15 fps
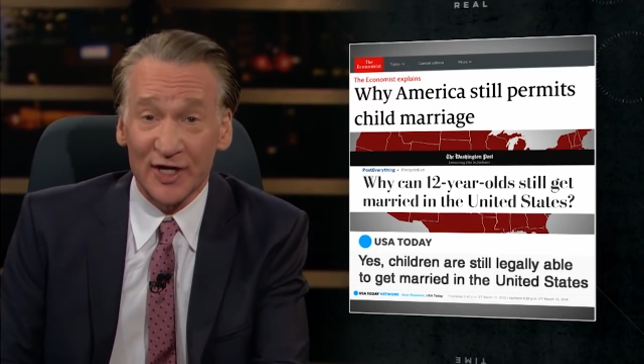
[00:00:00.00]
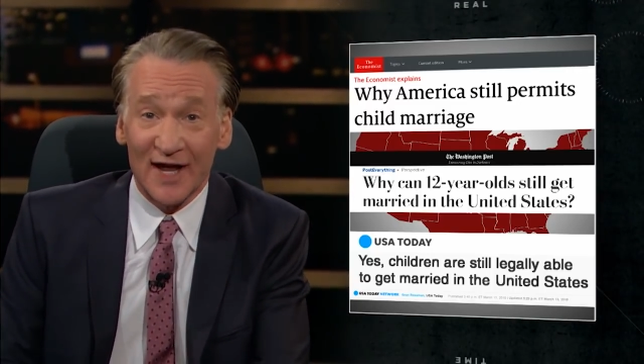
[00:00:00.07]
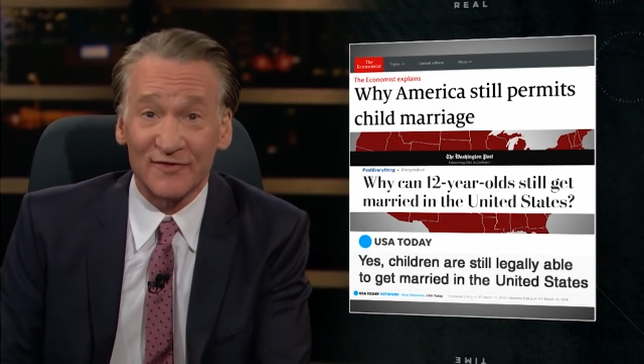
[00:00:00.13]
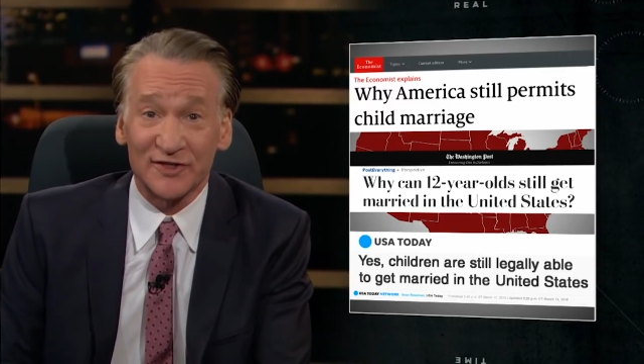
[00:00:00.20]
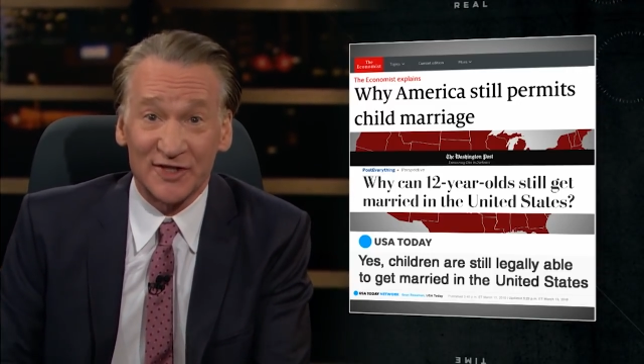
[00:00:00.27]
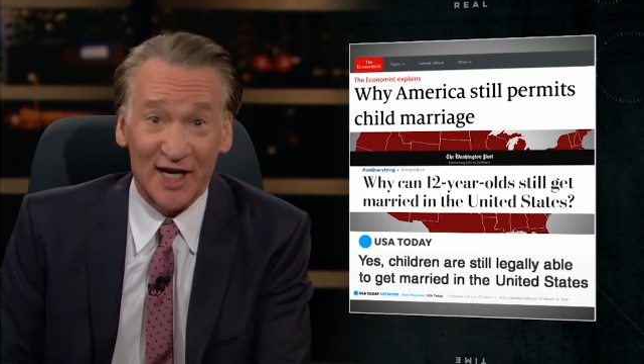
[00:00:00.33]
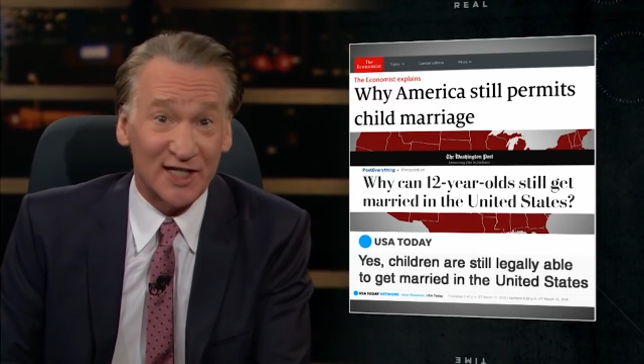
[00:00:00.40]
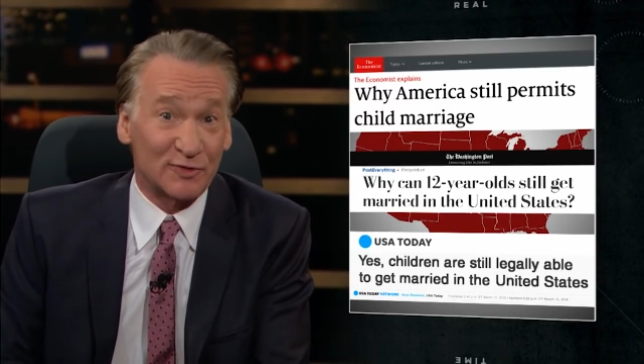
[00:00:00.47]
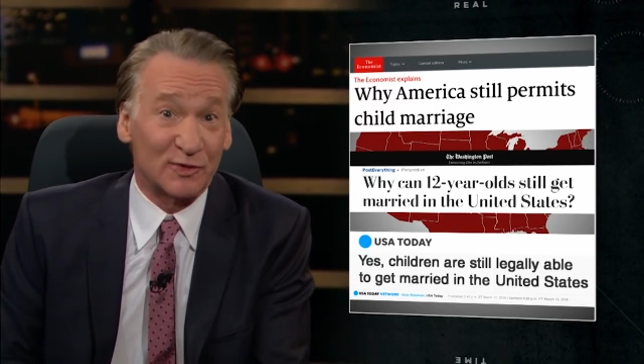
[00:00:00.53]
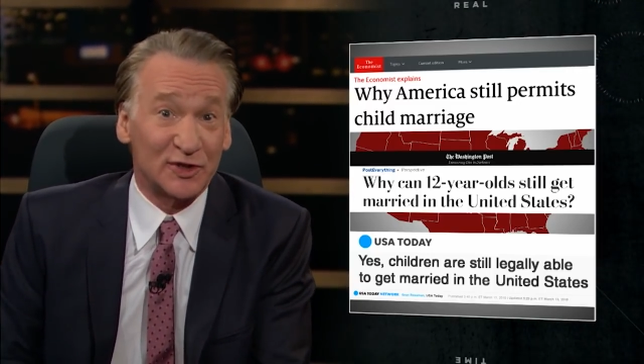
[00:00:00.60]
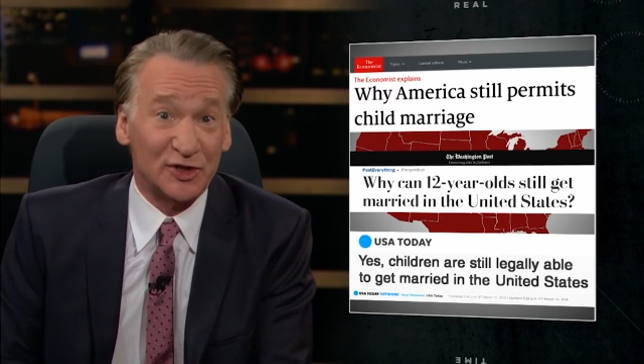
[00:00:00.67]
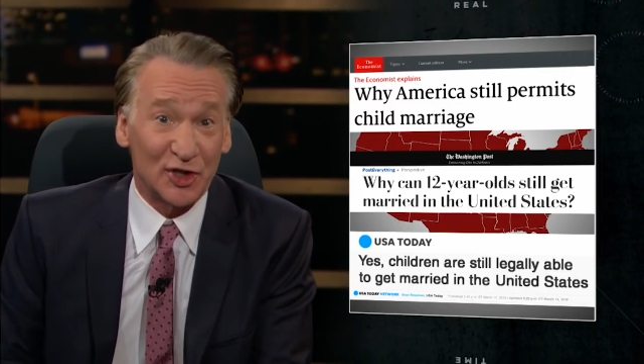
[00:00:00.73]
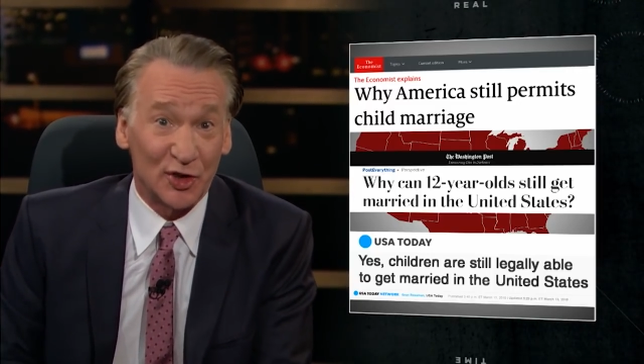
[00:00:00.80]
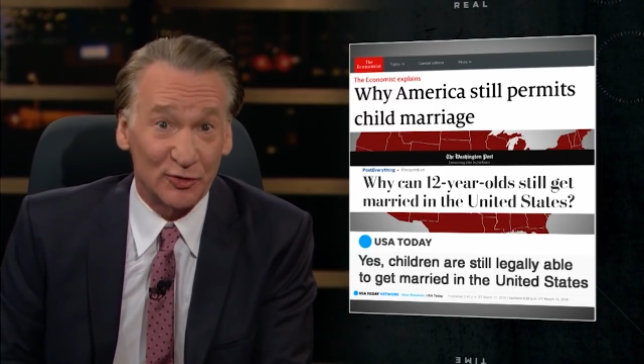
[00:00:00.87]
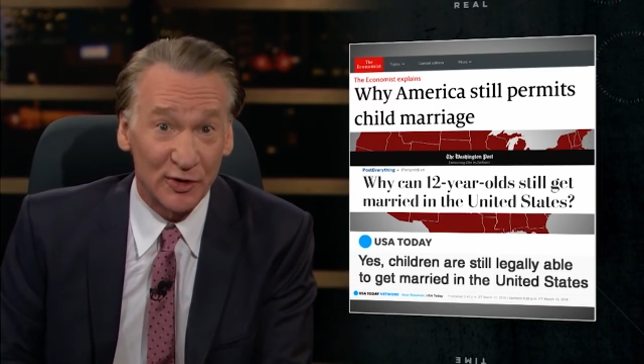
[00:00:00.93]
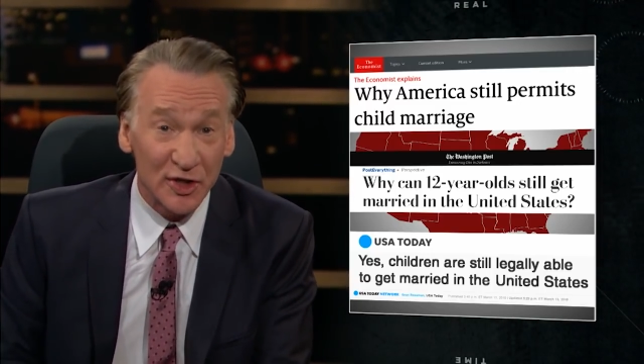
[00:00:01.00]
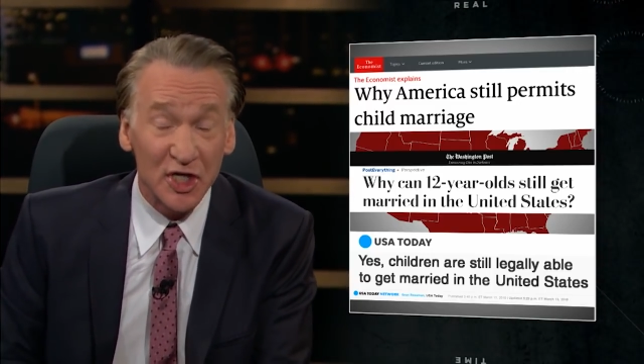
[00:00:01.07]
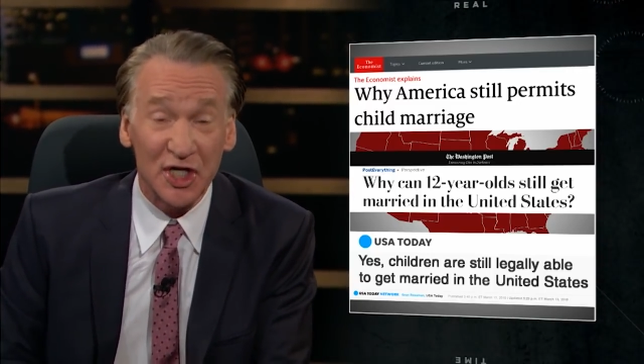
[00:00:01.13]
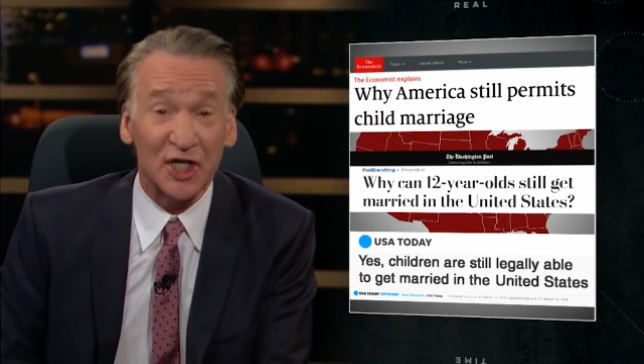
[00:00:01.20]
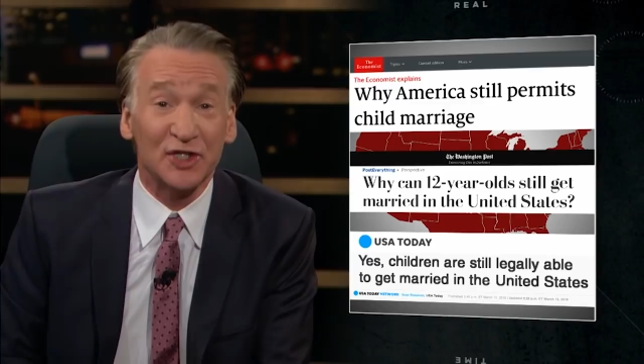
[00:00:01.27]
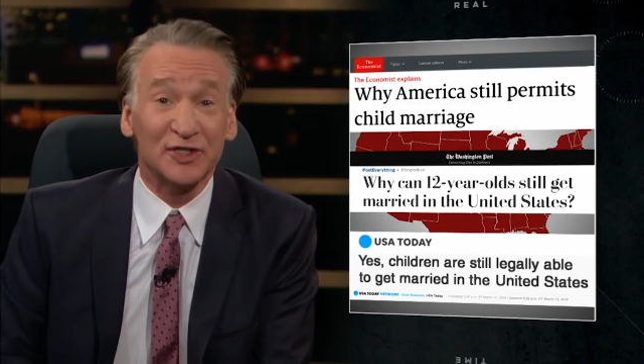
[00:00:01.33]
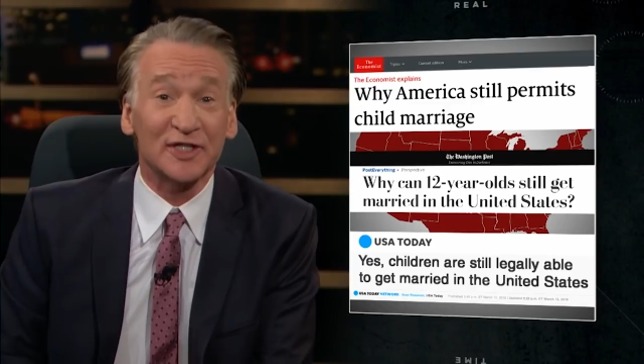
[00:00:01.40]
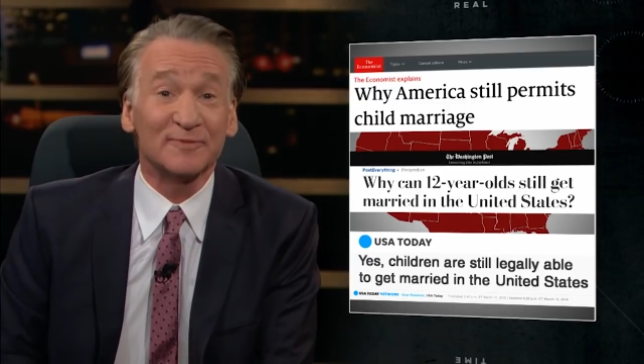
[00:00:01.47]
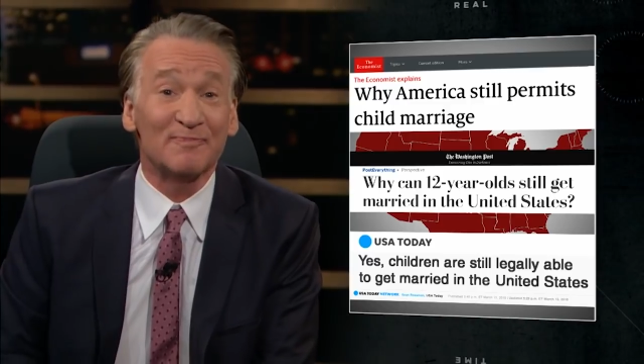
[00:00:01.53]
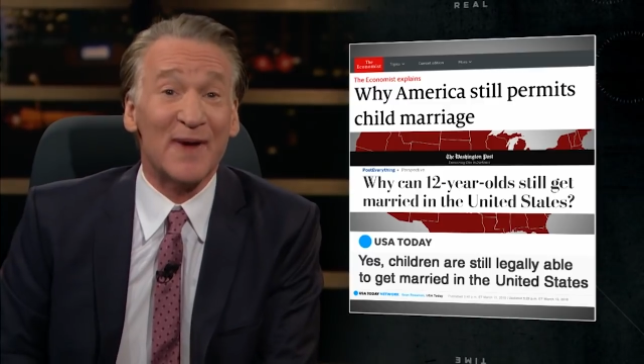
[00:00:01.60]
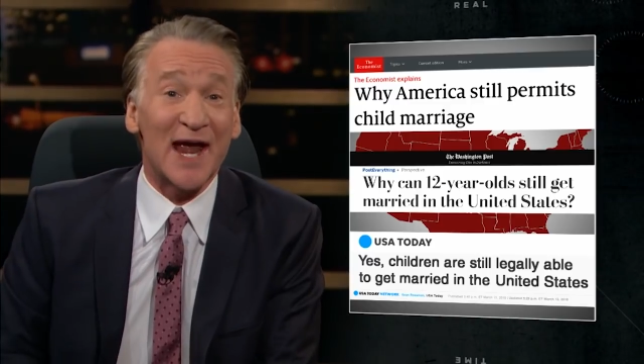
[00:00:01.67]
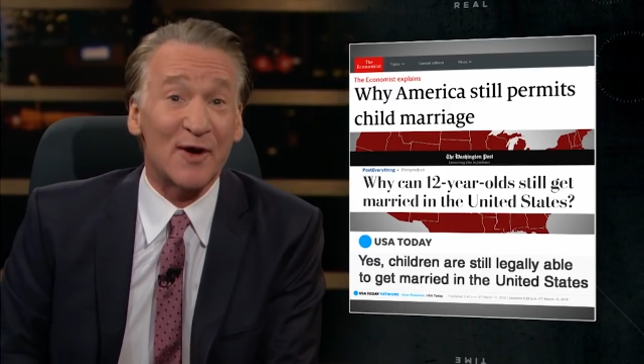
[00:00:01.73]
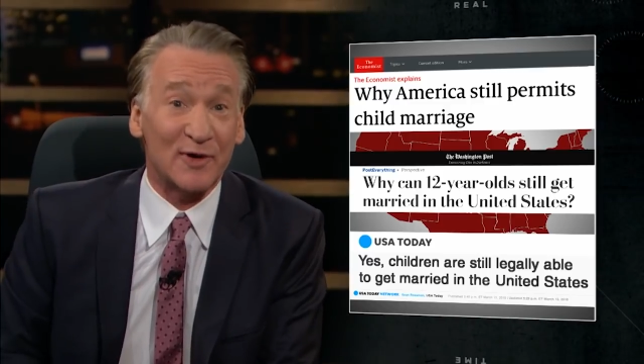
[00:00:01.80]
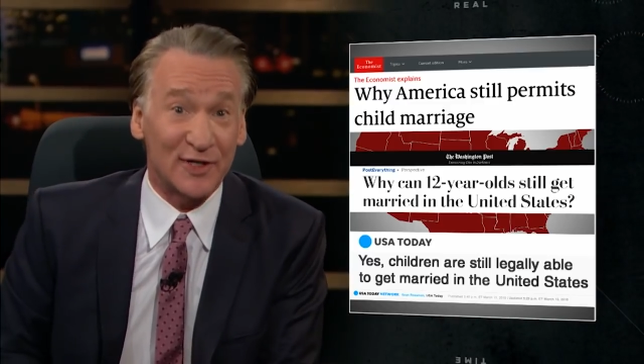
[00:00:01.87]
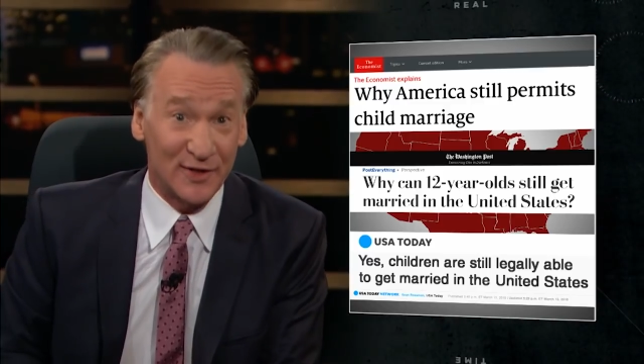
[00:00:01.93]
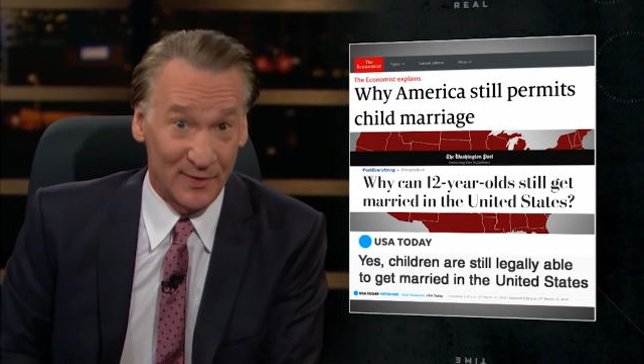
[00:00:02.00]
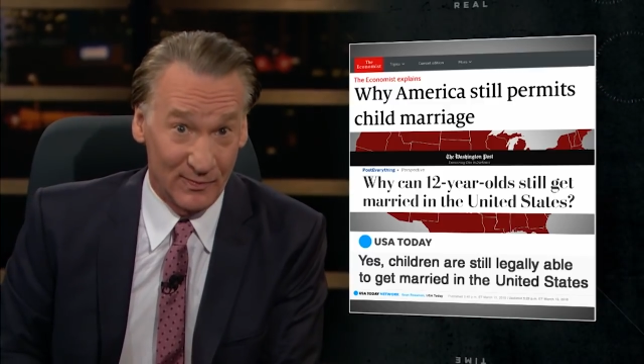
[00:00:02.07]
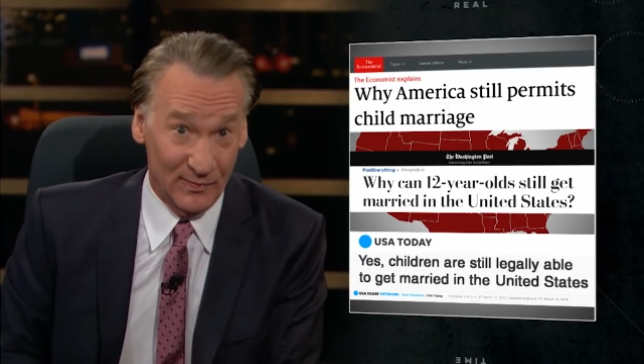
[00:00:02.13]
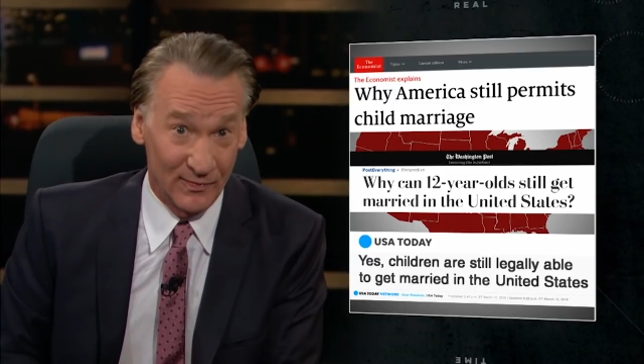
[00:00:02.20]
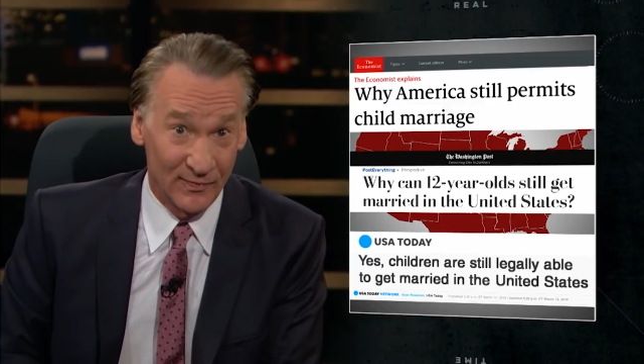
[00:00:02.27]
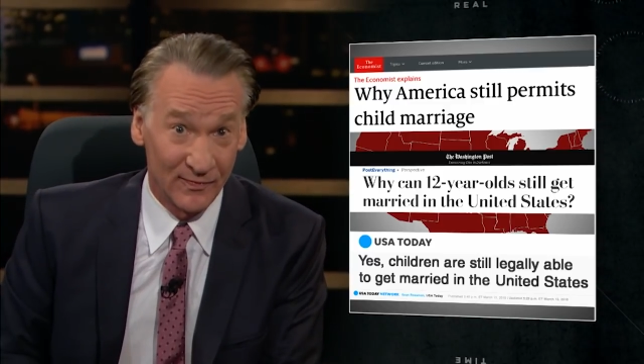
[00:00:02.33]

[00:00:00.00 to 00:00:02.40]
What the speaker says: to have sex with children, you can just marry them.